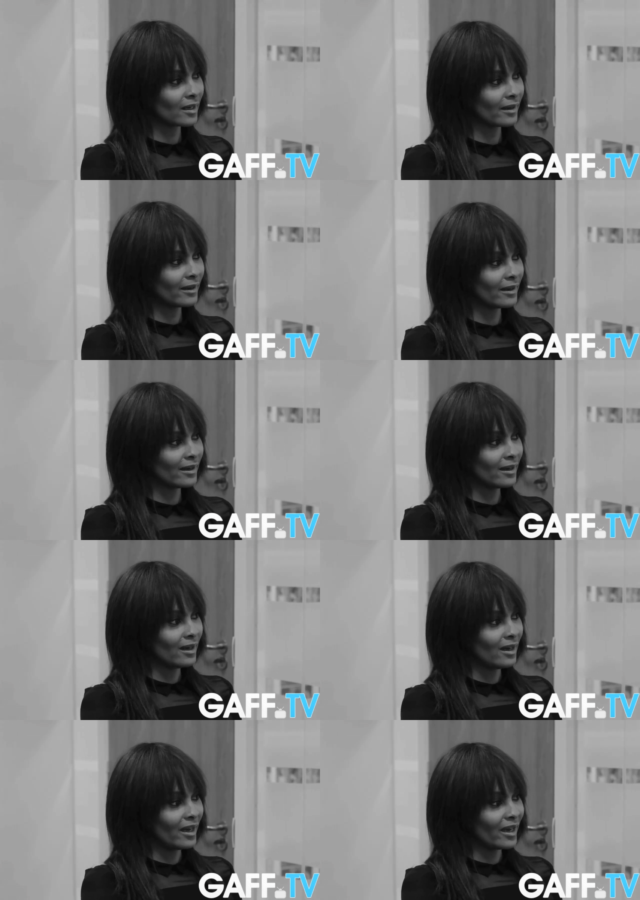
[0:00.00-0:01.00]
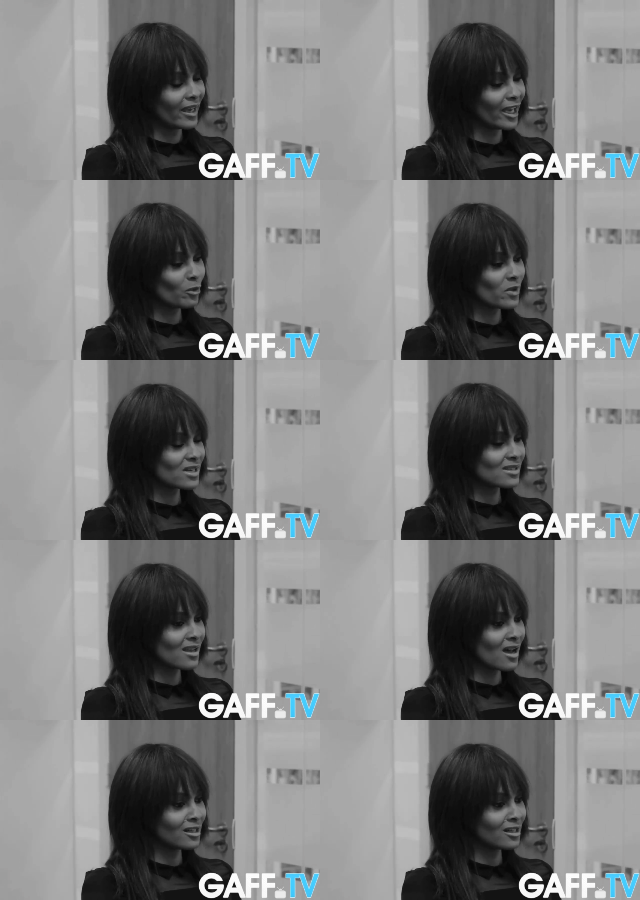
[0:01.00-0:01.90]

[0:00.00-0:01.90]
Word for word: What was that like? It was,